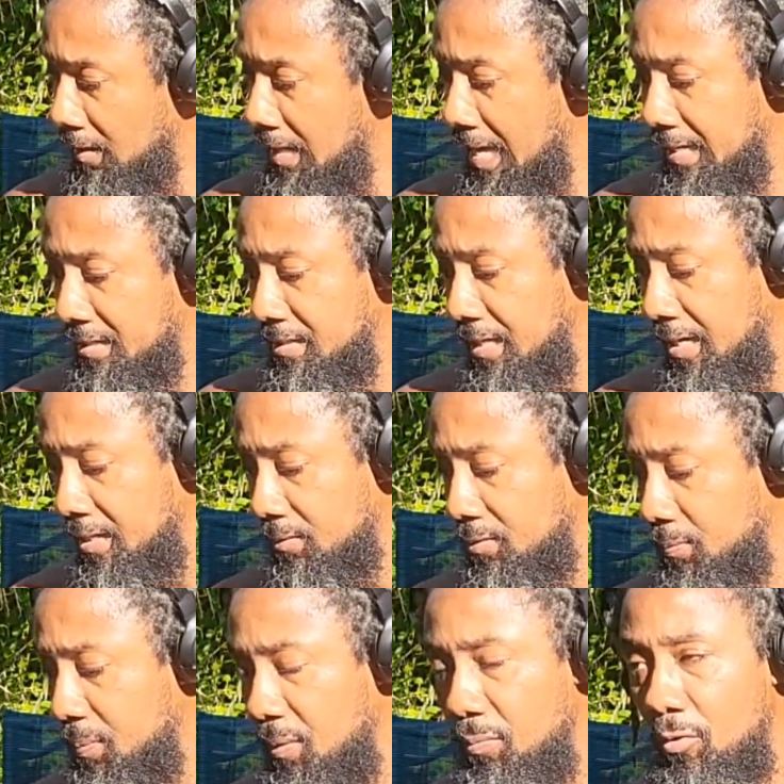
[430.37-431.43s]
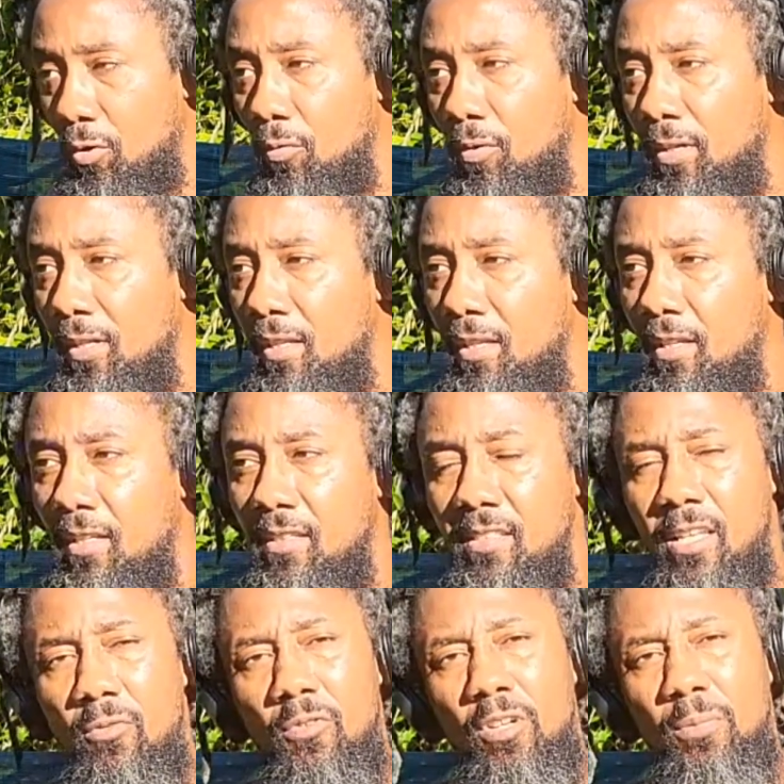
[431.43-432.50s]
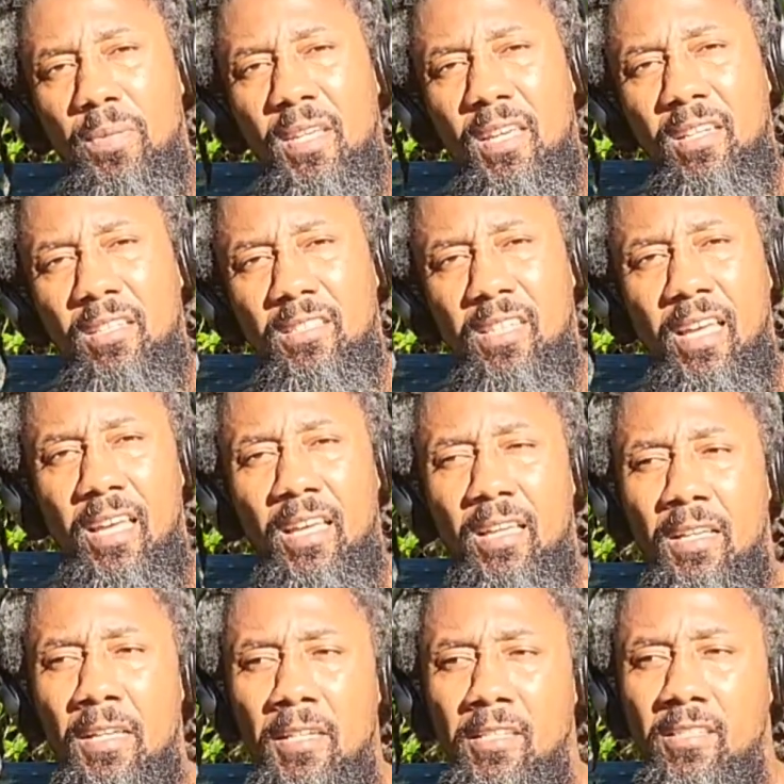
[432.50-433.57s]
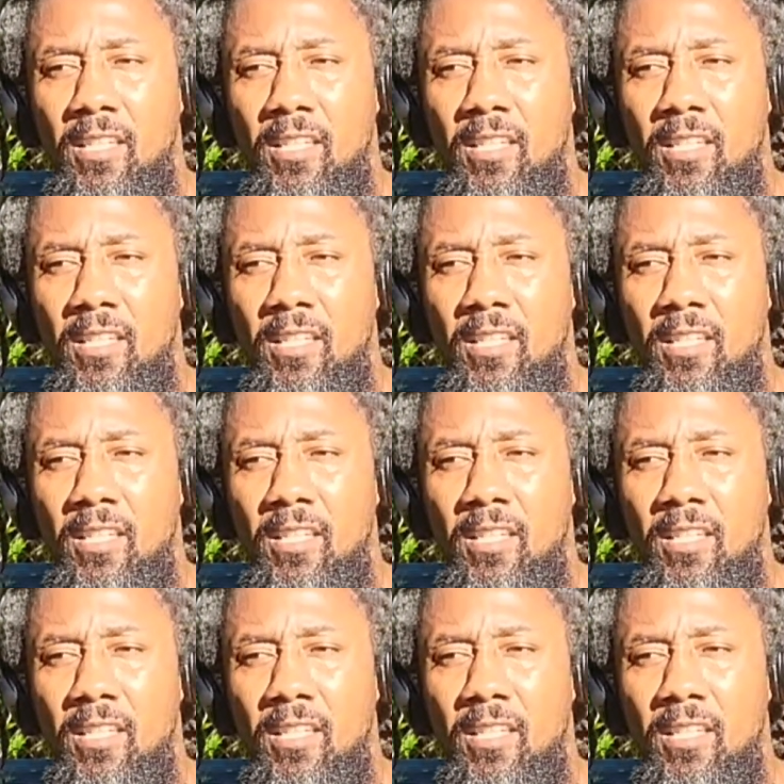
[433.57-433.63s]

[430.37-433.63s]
A lot of times people don't want to hear it because they want to be entertained.